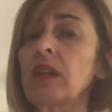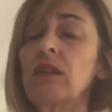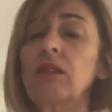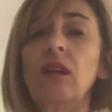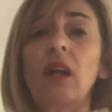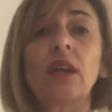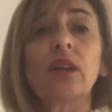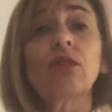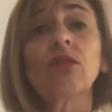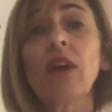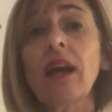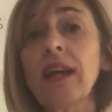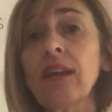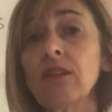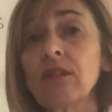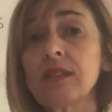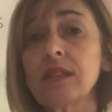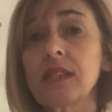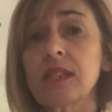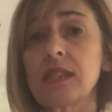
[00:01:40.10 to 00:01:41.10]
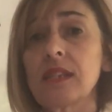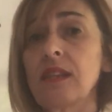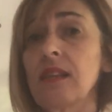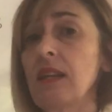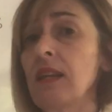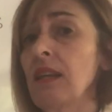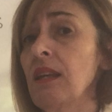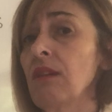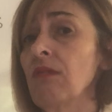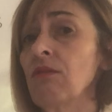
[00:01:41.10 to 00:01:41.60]
like crayons to
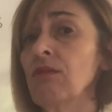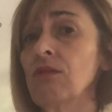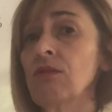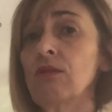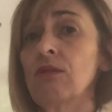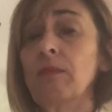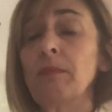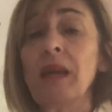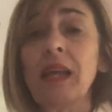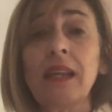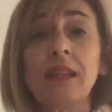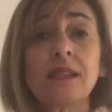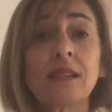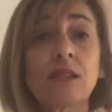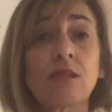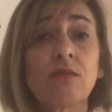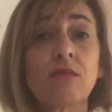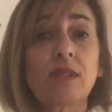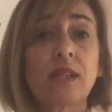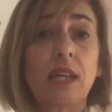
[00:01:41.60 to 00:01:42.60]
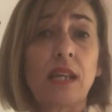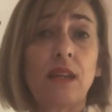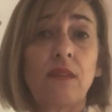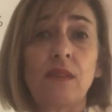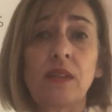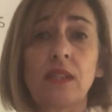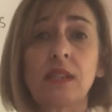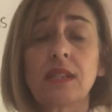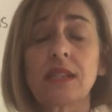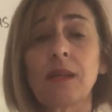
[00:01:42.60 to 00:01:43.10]
there, or pencils
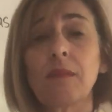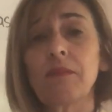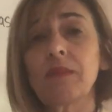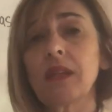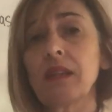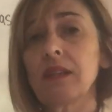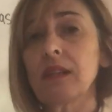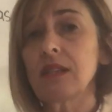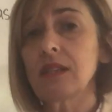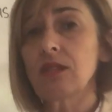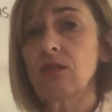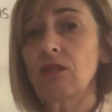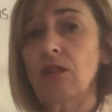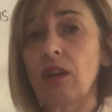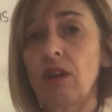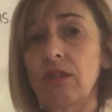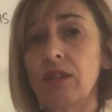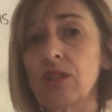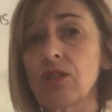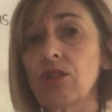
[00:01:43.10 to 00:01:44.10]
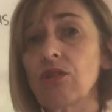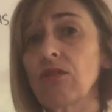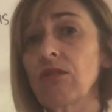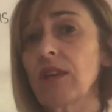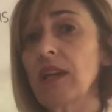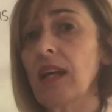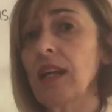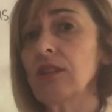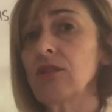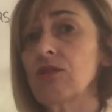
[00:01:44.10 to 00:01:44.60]
even, something that's not going to
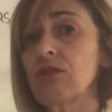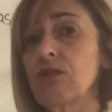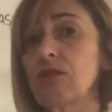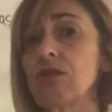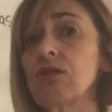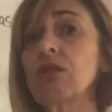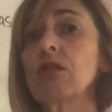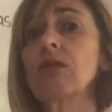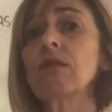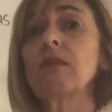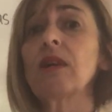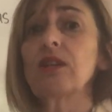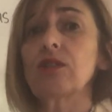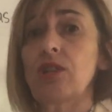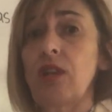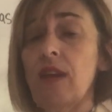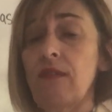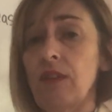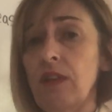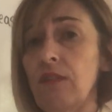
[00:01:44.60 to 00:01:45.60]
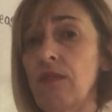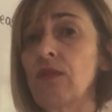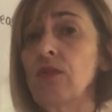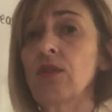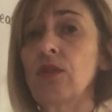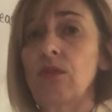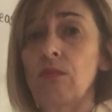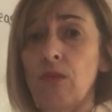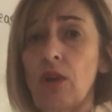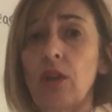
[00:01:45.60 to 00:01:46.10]
create too much havoc
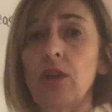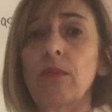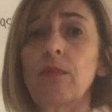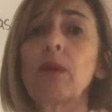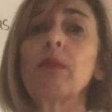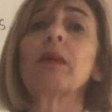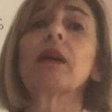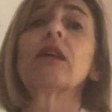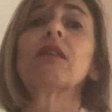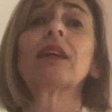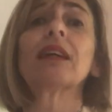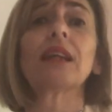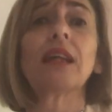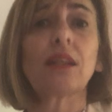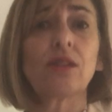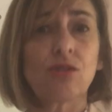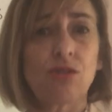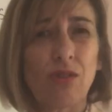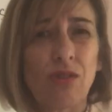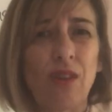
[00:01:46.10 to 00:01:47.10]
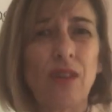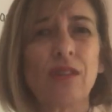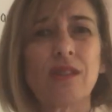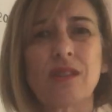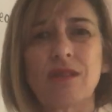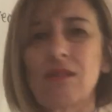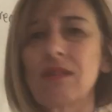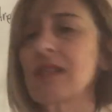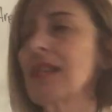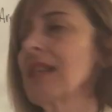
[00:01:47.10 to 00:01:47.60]
for you while you're preparing lunch or those
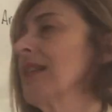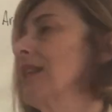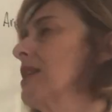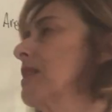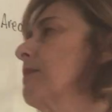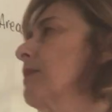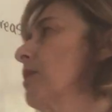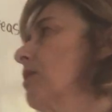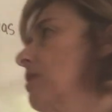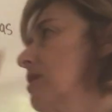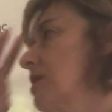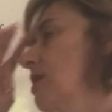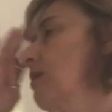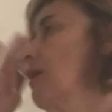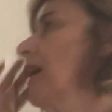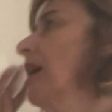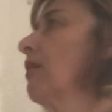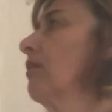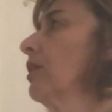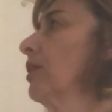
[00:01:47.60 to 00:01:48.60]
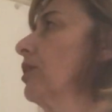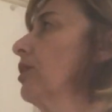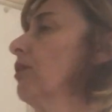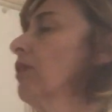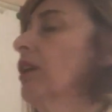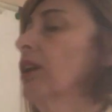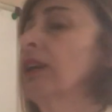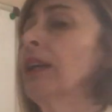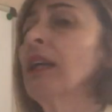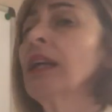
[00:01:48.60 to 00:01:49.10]
sorts of things, because you are on your
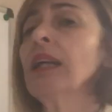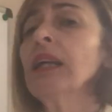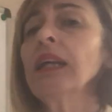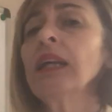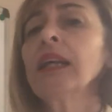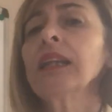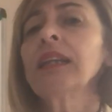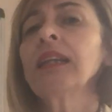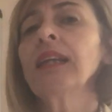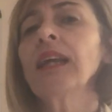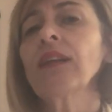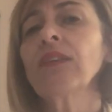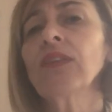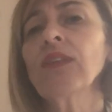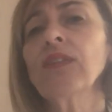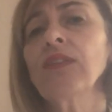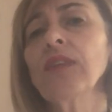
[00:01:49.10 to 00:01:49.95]
own. The other